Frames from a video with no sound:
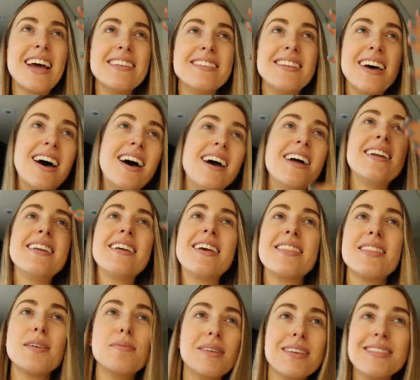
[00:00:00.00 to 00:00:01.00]
that done,
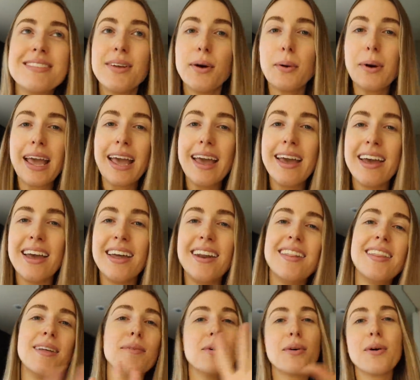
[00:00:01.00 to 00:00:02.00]
get them to soak
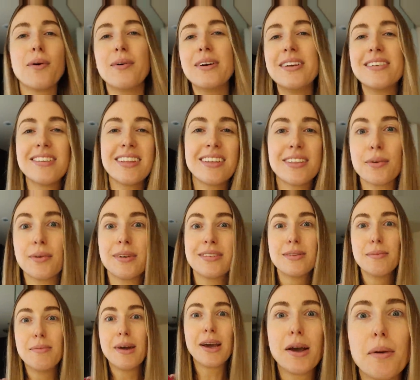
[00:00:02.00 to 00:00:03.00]
in and then we'll go into like the
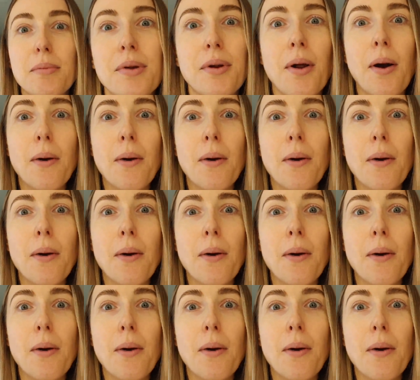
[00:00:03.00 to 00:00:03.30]
rest of the makeup, you